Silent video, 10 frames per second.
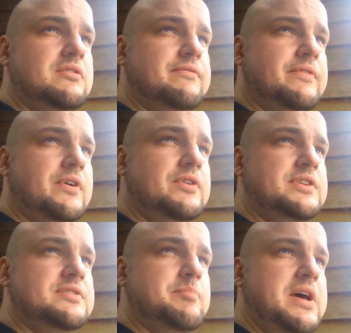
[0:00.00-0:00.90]

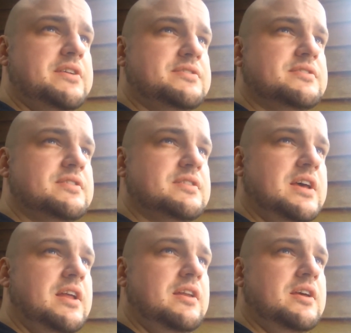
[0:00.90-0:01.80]
find is best,
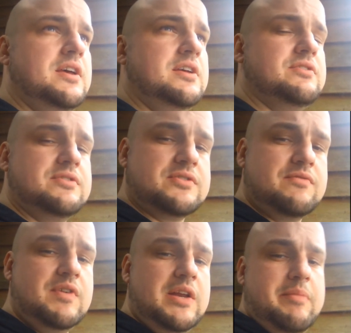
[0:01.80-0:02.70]
then it
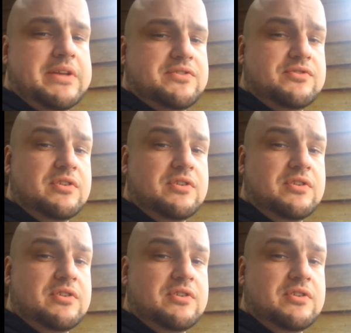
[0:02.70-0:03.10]
doesn't really matter.